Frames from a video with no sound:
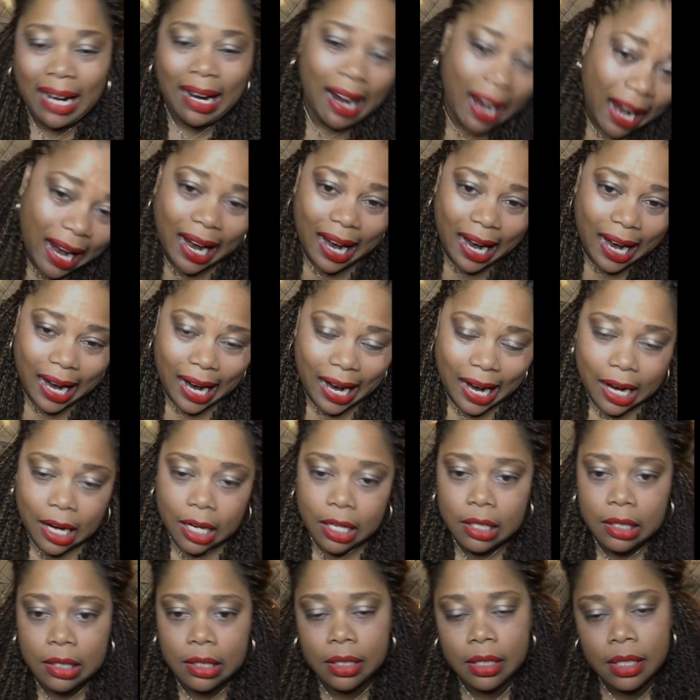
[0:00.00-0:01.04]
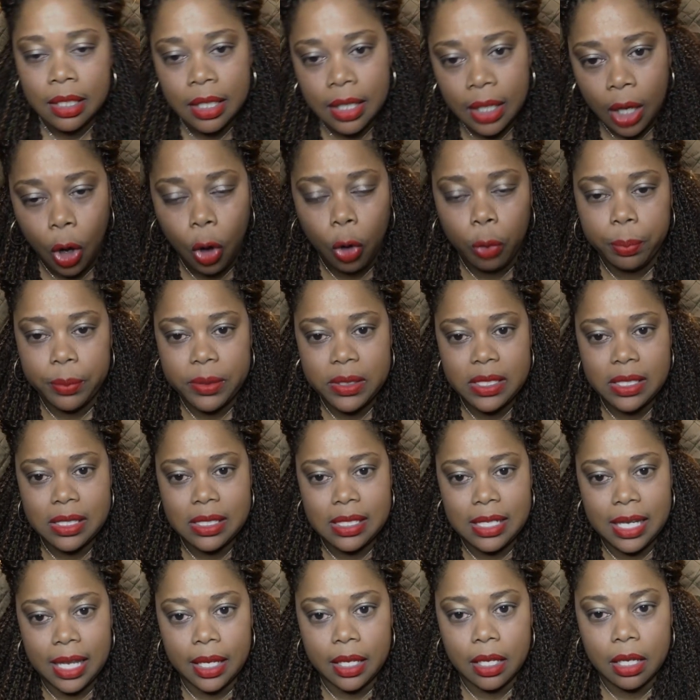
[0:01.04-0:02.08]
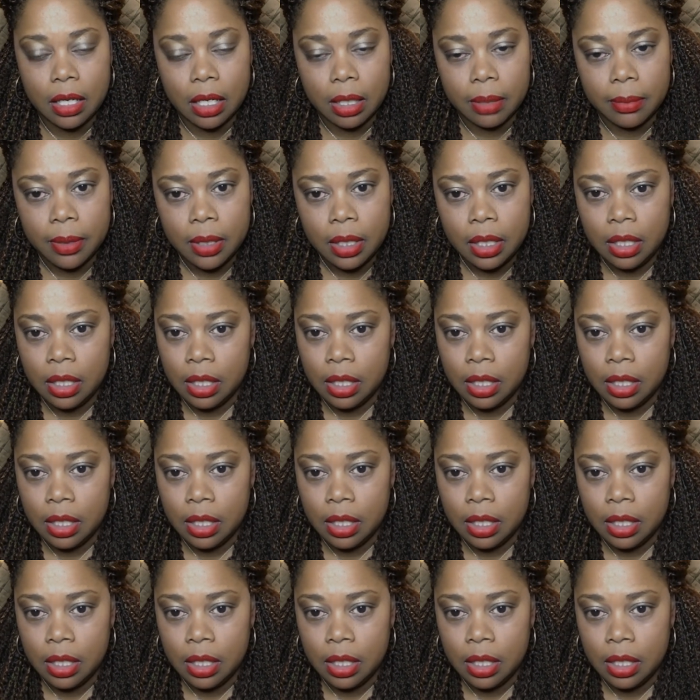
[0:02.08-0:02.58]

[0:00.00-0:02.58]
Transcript: Ah! Opens his neck up.